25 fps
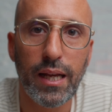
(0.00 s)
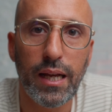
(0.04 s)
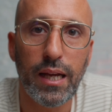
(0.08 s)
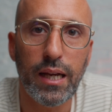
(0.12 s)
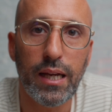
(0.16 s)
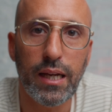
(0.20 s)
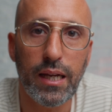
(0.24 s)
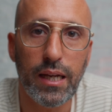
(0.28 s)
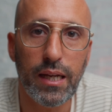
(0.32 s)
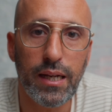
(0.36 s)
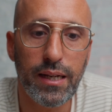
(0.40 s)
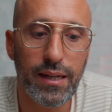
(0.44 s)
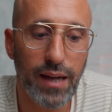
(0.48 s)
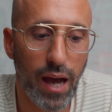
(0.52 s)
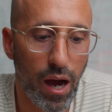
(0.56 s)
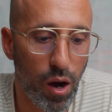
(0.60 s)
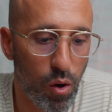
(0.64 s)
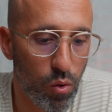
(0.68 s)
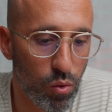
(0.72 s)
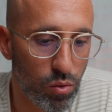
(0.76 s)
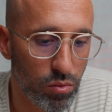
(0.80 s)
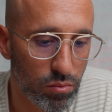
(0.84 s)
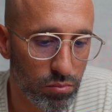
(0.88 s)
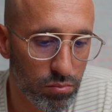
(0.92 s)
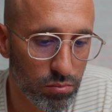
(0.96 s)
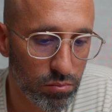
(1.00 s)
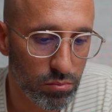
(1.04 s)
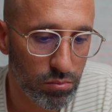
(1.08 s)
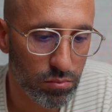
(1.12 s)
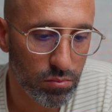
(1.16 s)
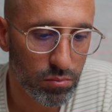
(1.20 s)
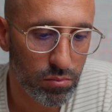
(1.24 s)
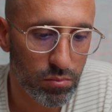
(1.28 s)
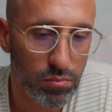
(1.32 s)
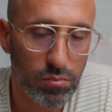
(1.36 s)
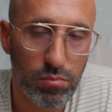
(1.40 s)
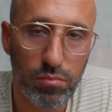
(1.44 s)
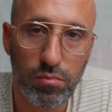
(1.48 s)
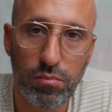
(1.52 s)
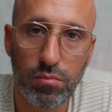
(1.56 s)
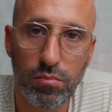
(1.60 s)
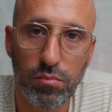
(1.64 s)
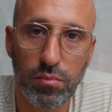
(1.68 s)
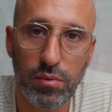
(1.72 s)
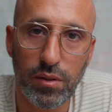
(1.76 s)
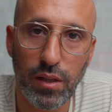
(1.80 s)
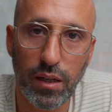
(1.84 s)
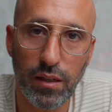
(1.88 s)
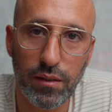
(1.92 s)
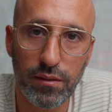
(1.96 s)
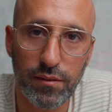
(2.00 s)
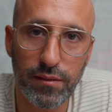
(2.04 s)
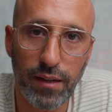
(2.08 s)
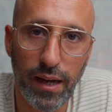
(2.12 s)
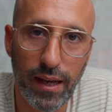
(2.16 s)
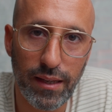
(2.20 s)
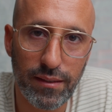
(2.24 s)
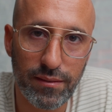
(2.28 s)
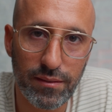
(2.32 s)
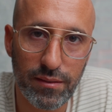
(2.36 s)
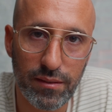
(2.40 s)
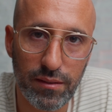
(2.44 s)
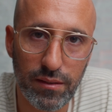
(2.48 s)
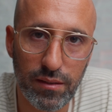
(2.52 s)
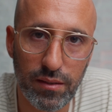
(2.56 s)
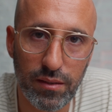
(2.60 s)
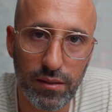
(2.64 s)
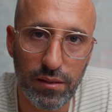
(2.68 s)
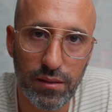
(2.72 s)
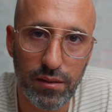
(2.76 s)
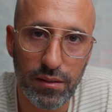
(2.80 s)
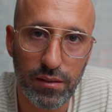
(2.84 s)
Now, let's